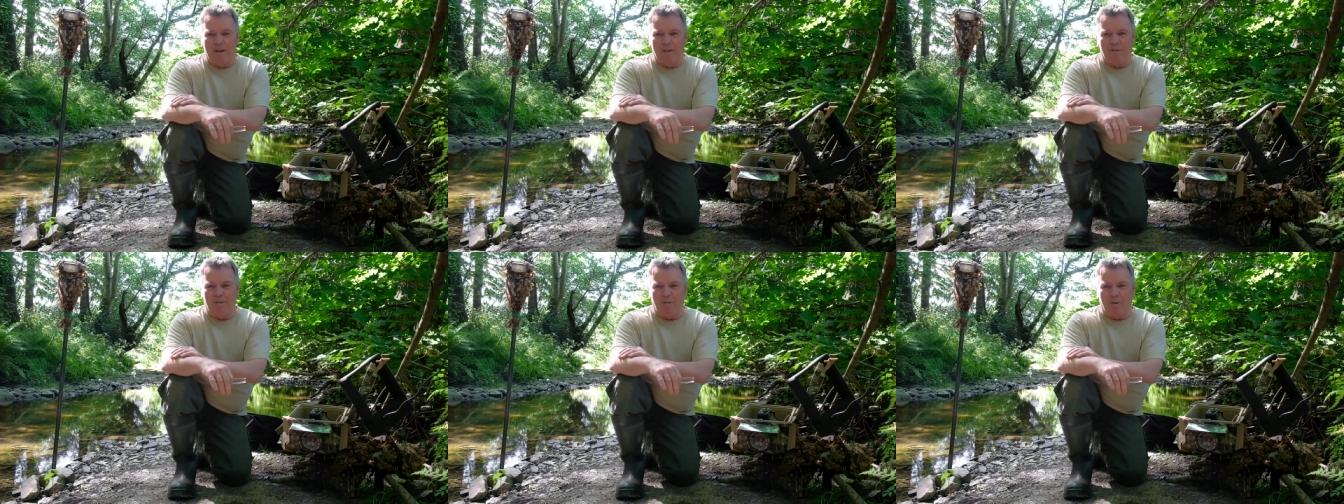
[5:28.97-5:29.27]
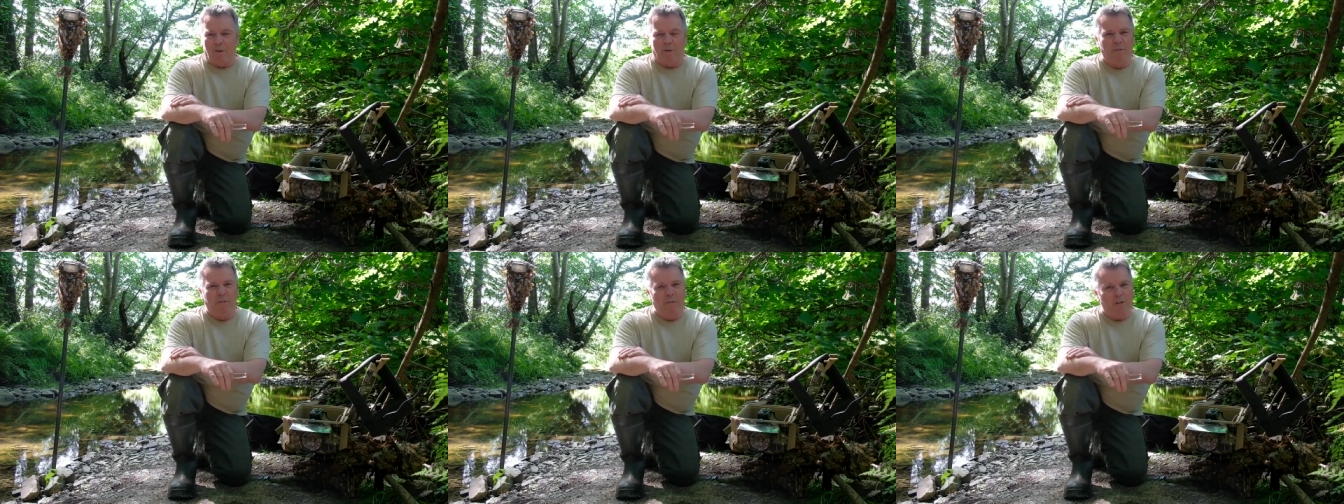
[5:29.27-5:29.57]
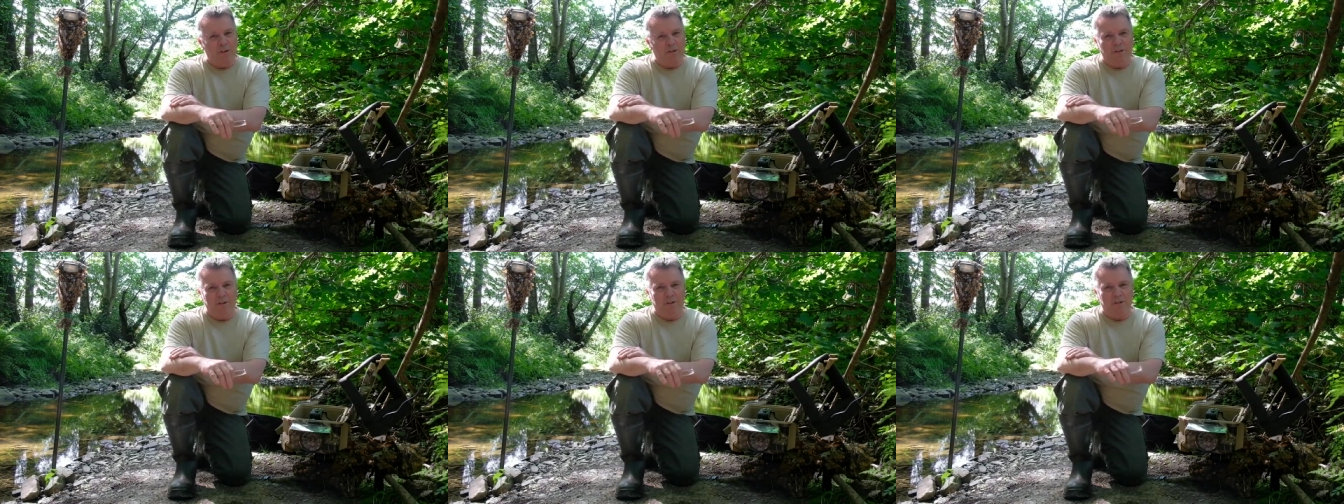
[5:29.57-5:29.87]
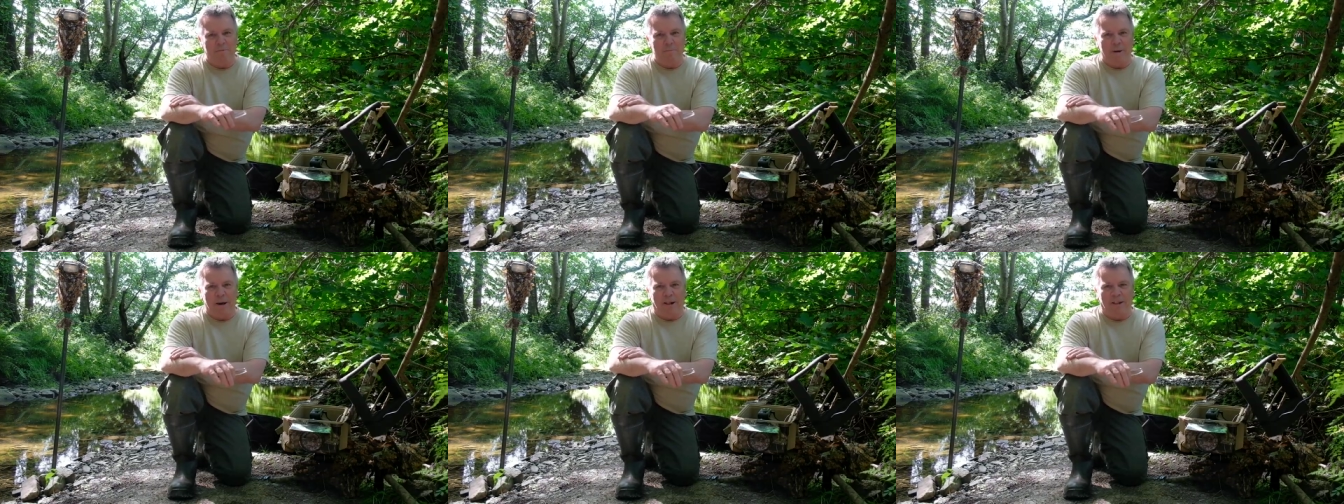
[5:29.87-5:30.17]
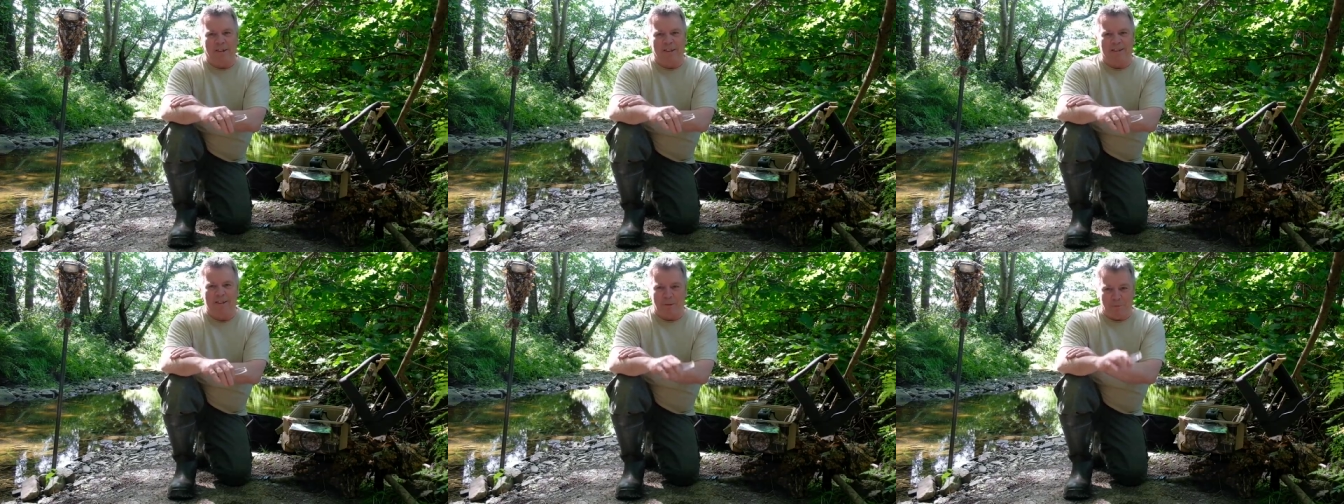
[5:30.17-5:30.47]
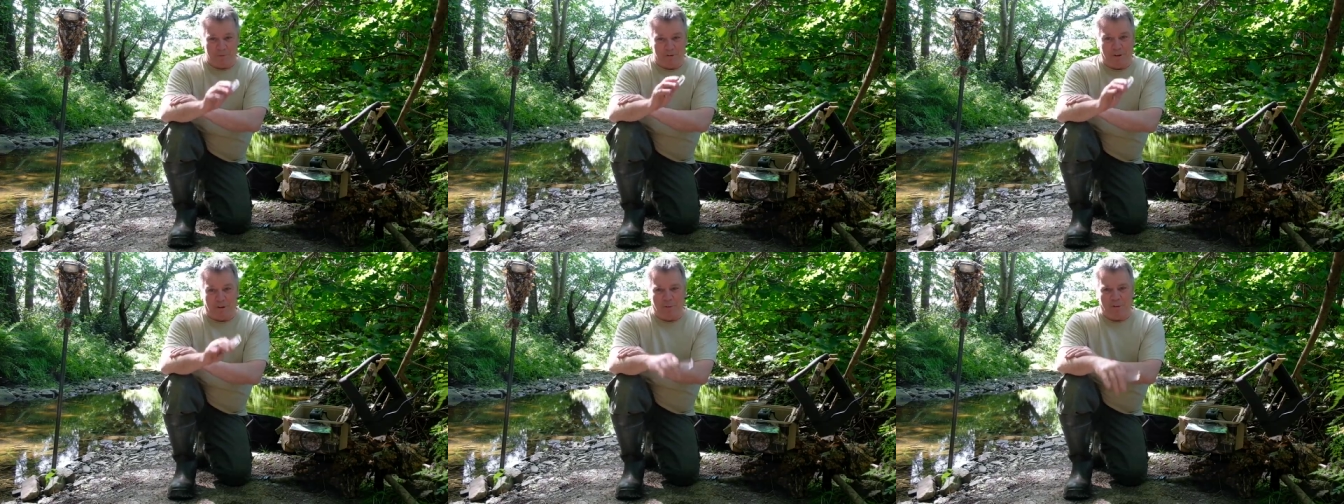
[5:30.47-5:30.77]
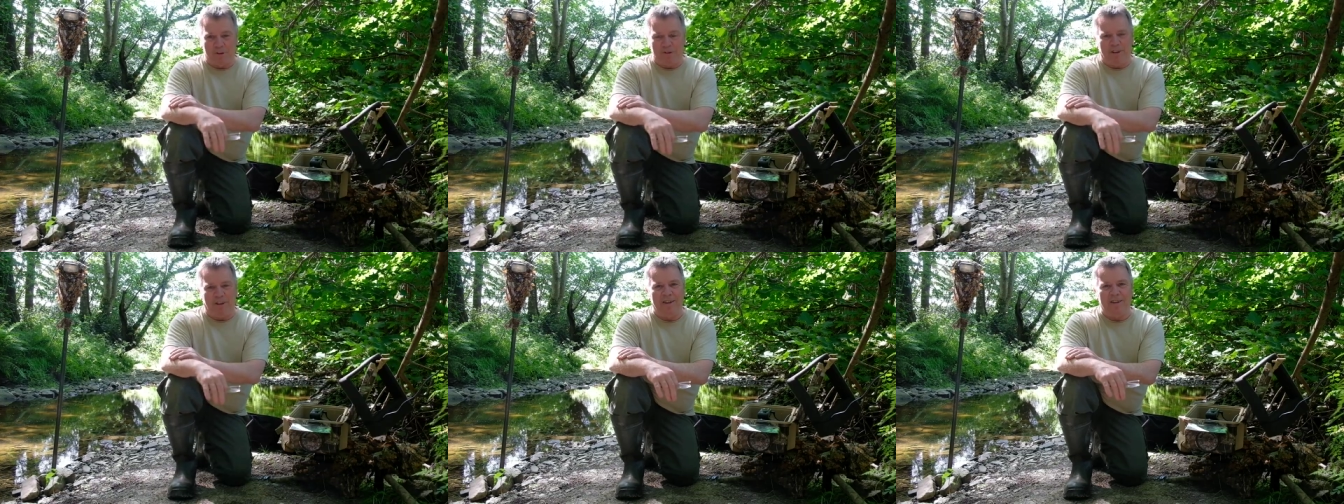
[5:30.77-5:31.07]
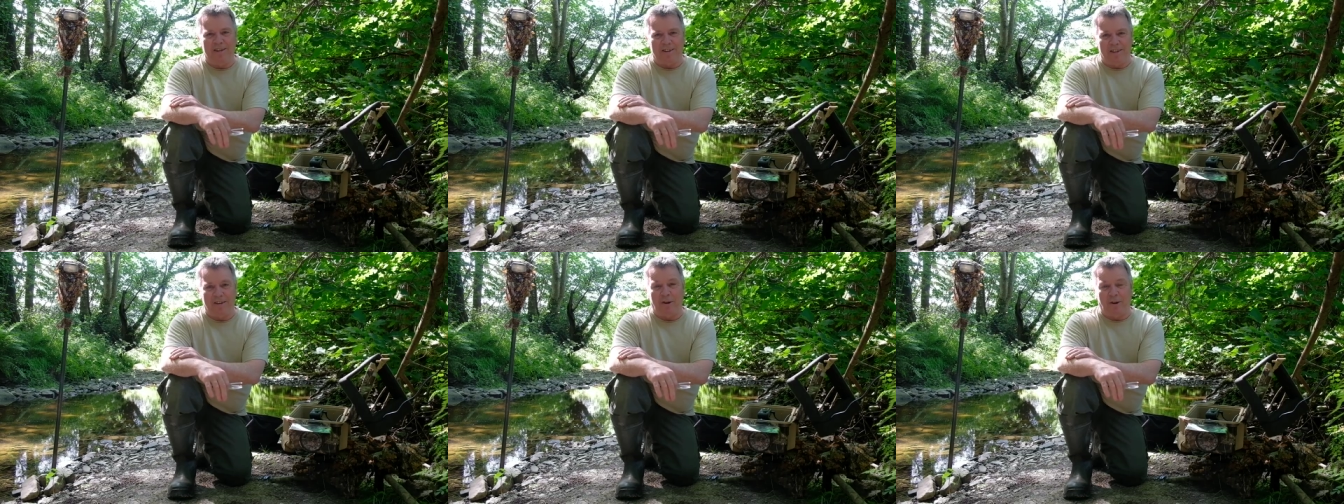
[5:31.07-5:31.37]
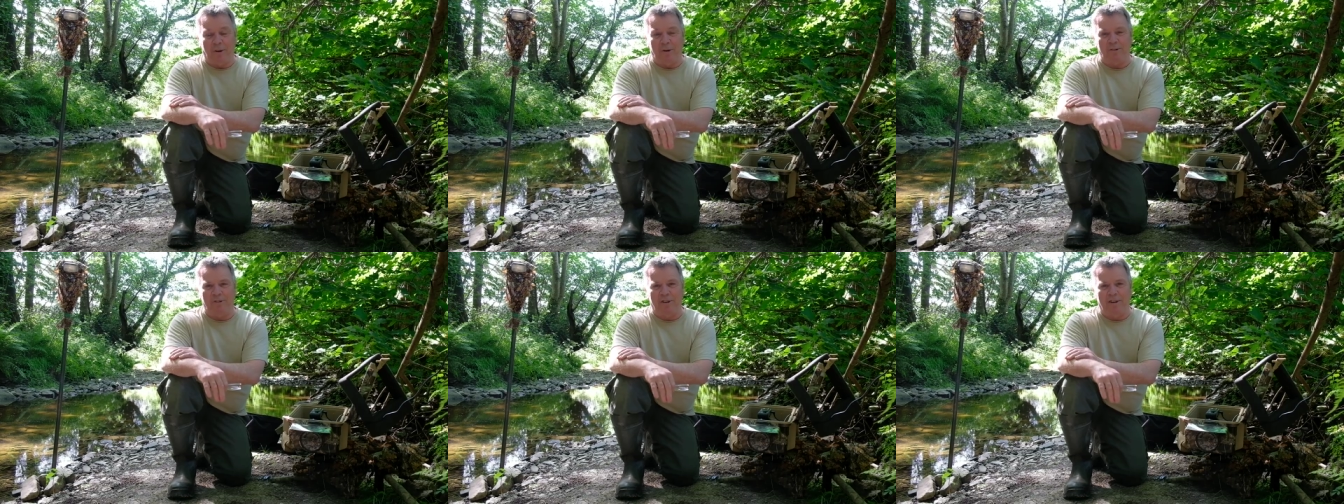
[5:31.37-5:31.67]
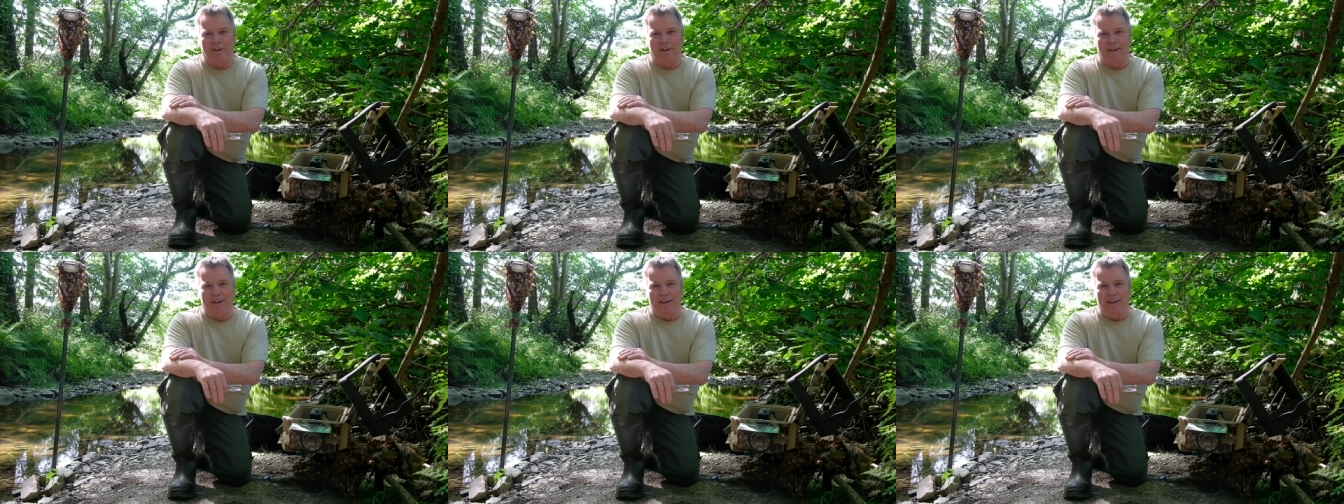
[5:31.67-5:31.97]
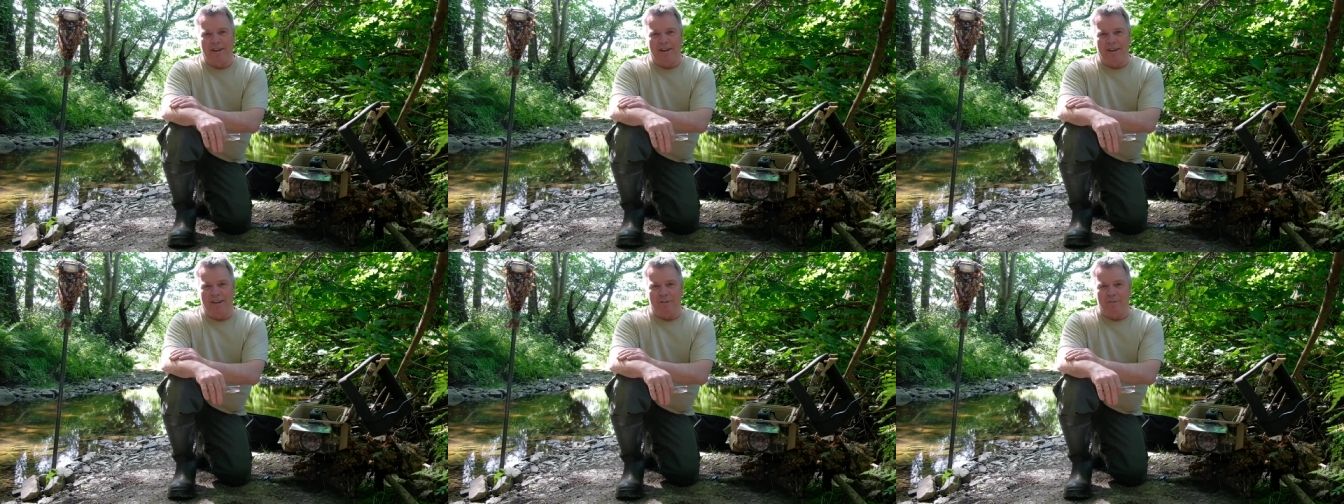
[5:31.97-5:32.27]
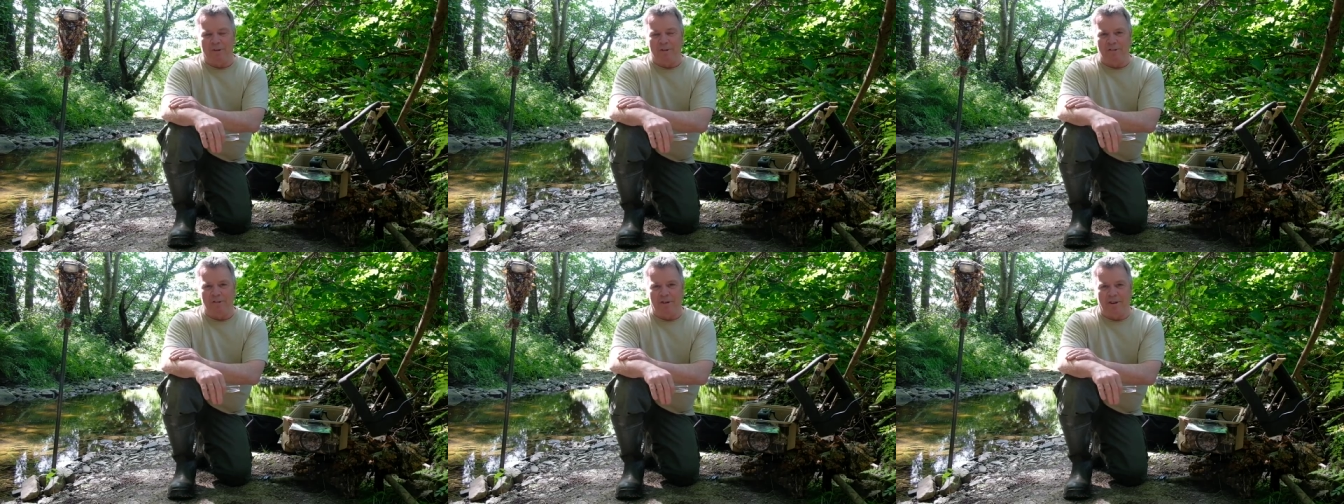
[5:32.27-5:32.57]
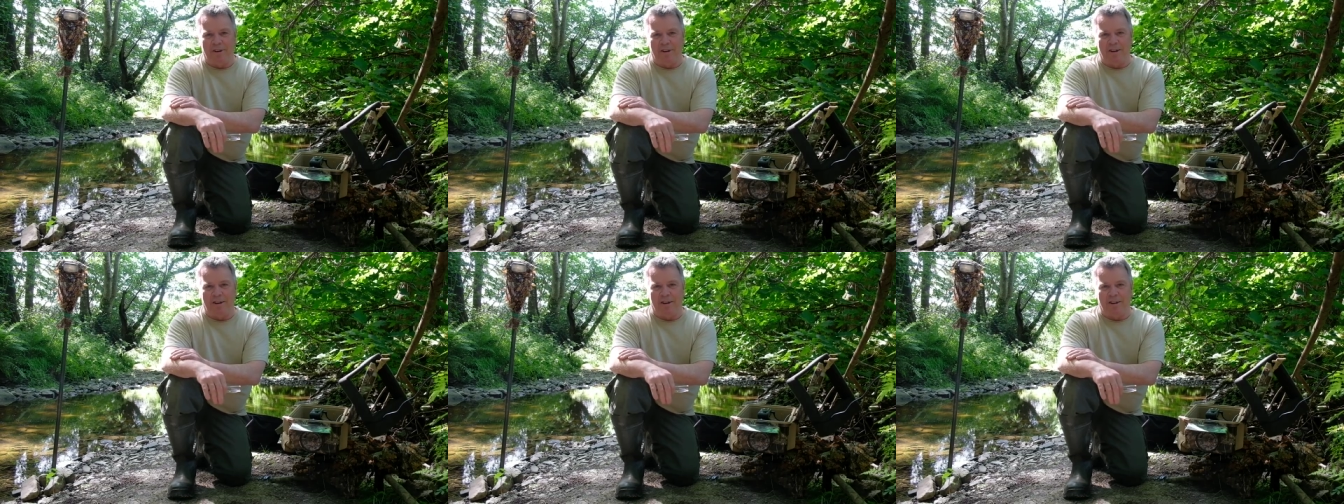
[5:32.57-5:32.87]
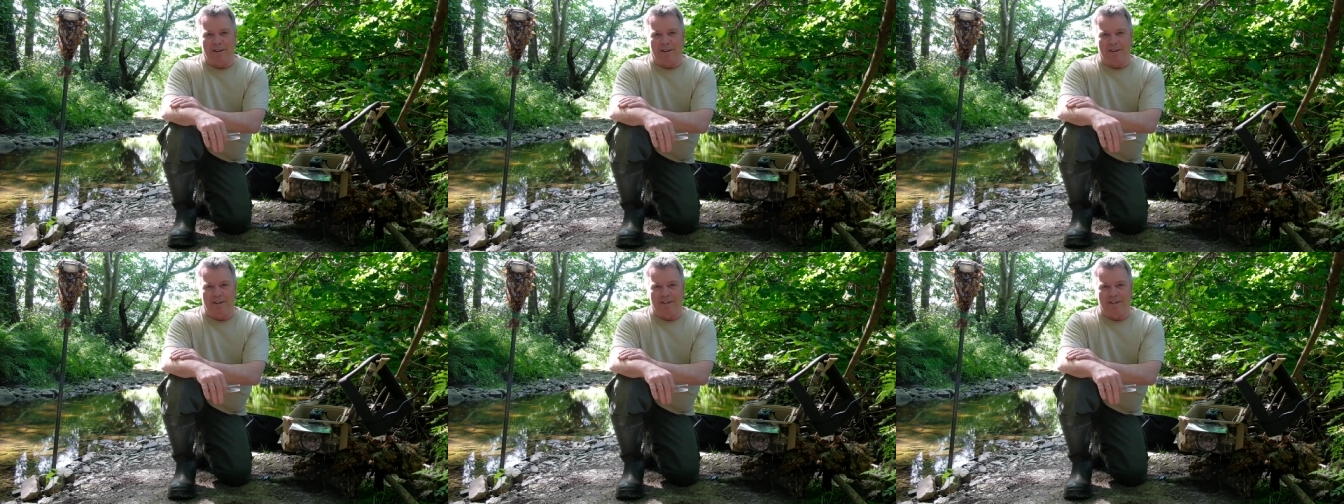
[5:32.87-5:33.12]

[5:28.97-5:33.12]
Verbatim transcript: sort of fishy smell. It was obviously an otter, which uh,